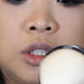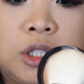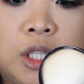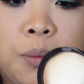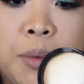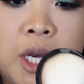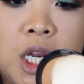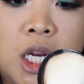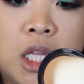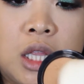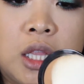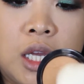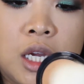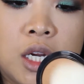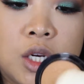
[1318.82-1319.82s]
Dip it
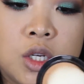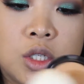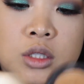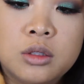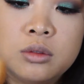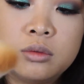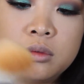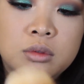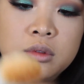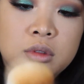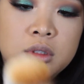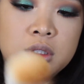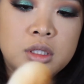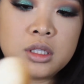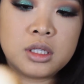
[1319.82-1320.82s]
in there,
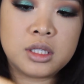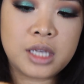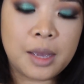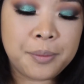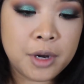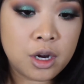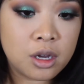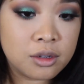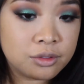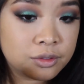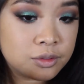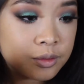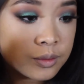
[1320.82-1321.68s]
tap it off.